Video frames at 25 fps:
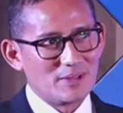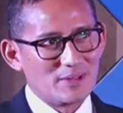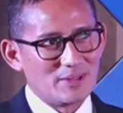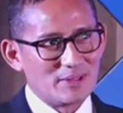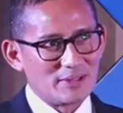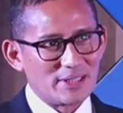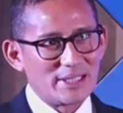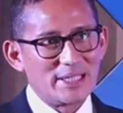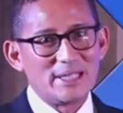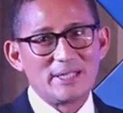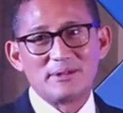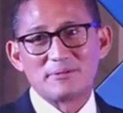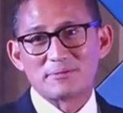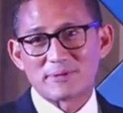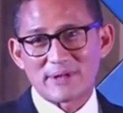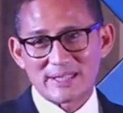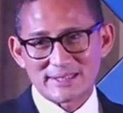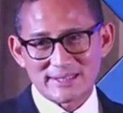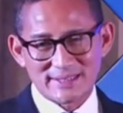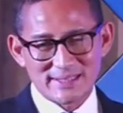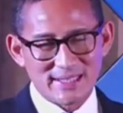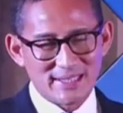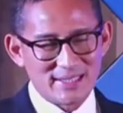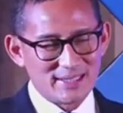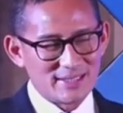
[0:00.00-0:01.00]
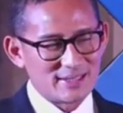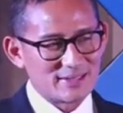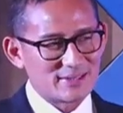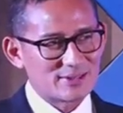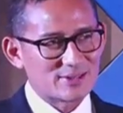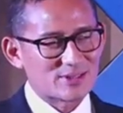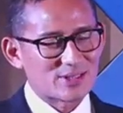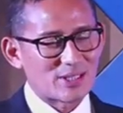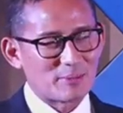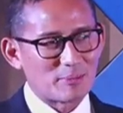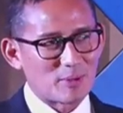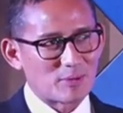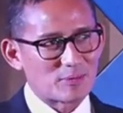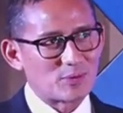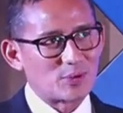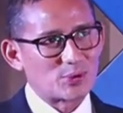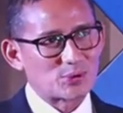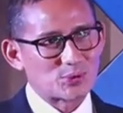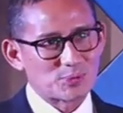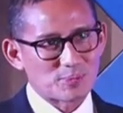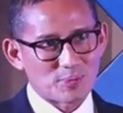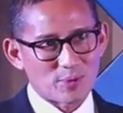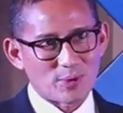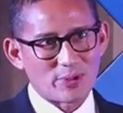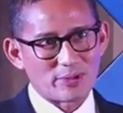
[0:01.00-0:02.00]
reinvesting some of
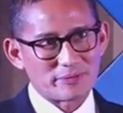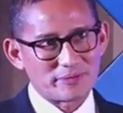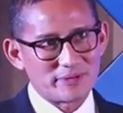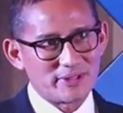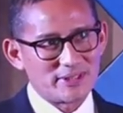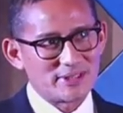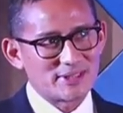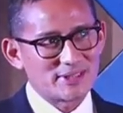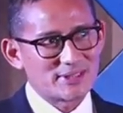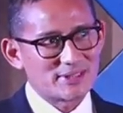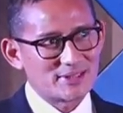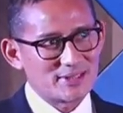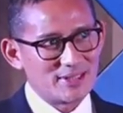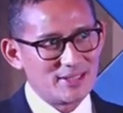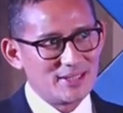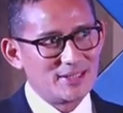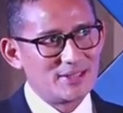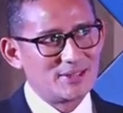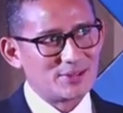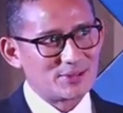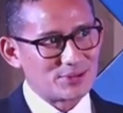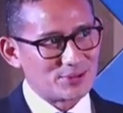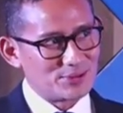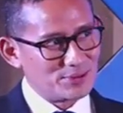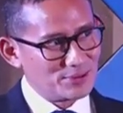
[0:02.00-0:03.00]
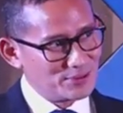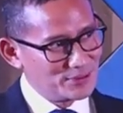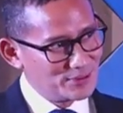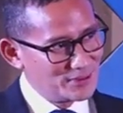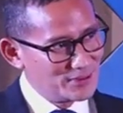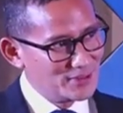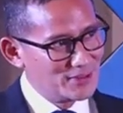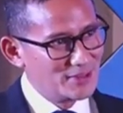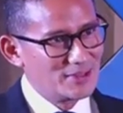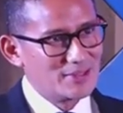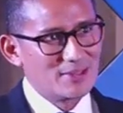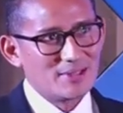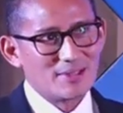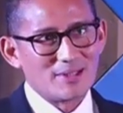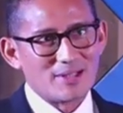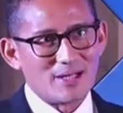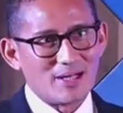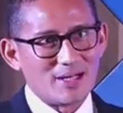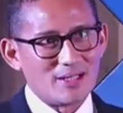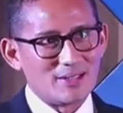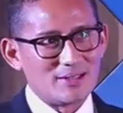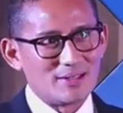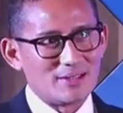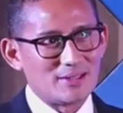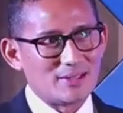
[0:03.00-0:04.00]
those profits into
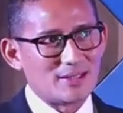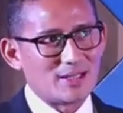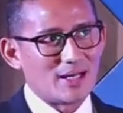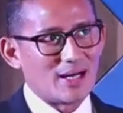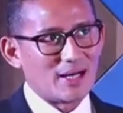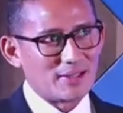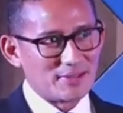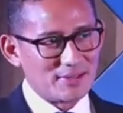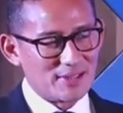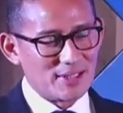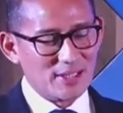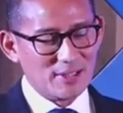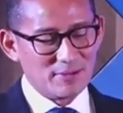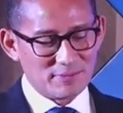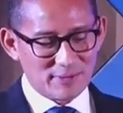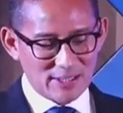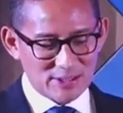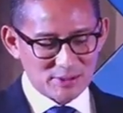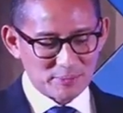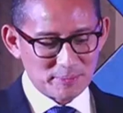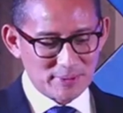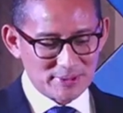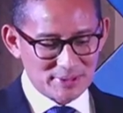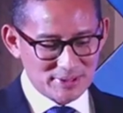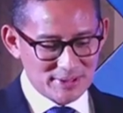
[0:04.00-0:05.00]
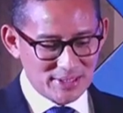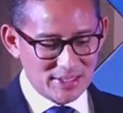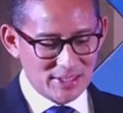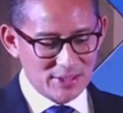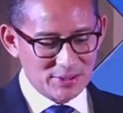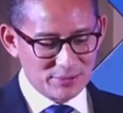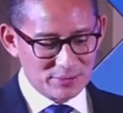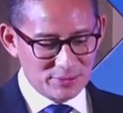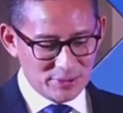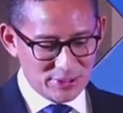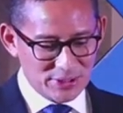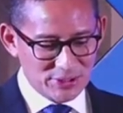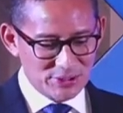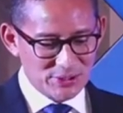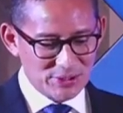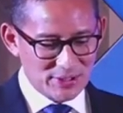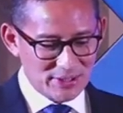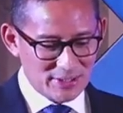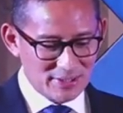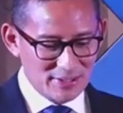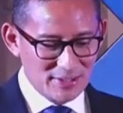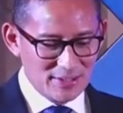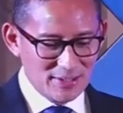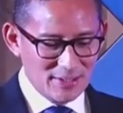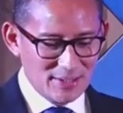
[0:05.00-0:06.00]
uh, other investments in Indonesia.
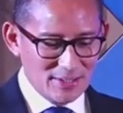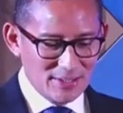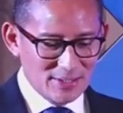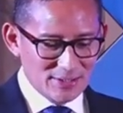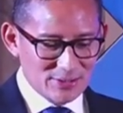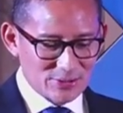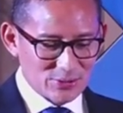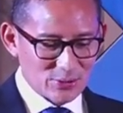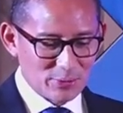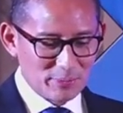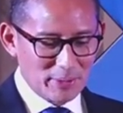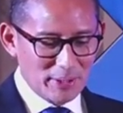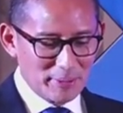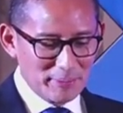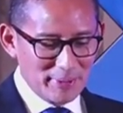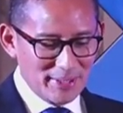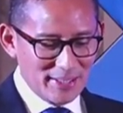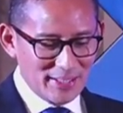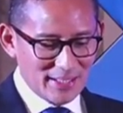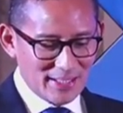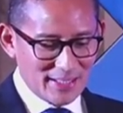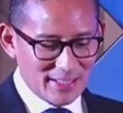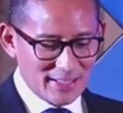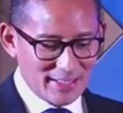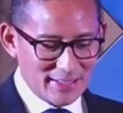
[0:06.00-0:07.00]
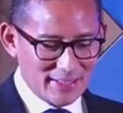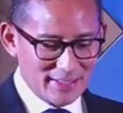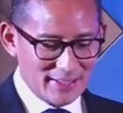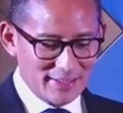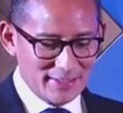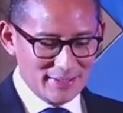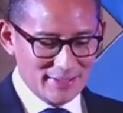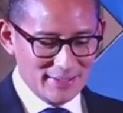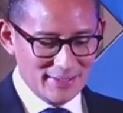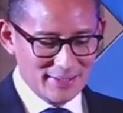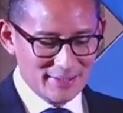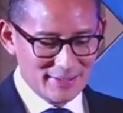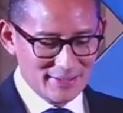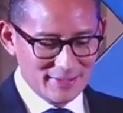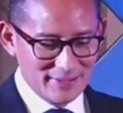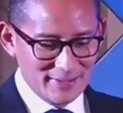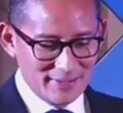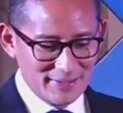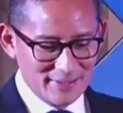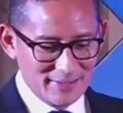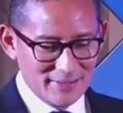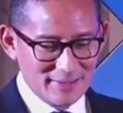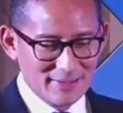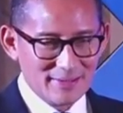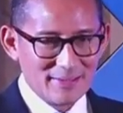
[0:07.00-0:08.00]
So maybe I,
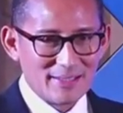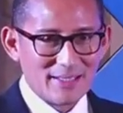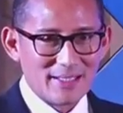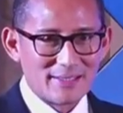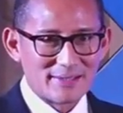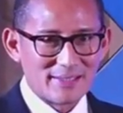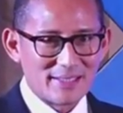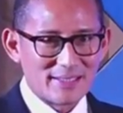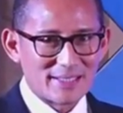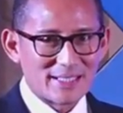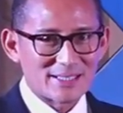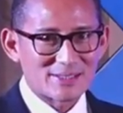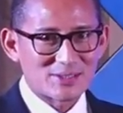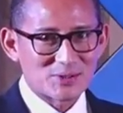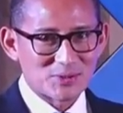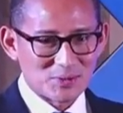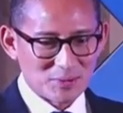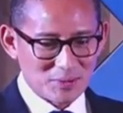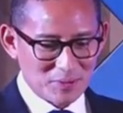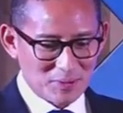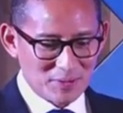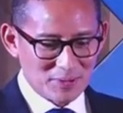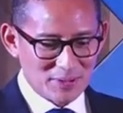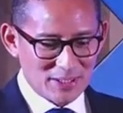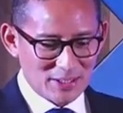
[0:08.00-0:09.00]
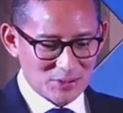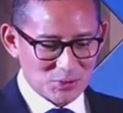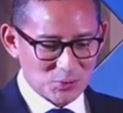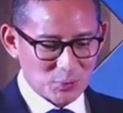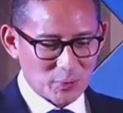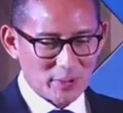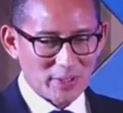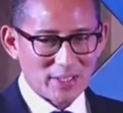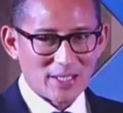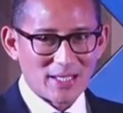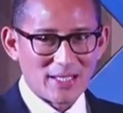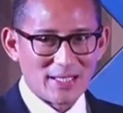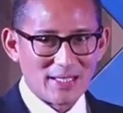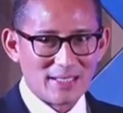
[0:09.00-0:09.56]
I think that's, that's where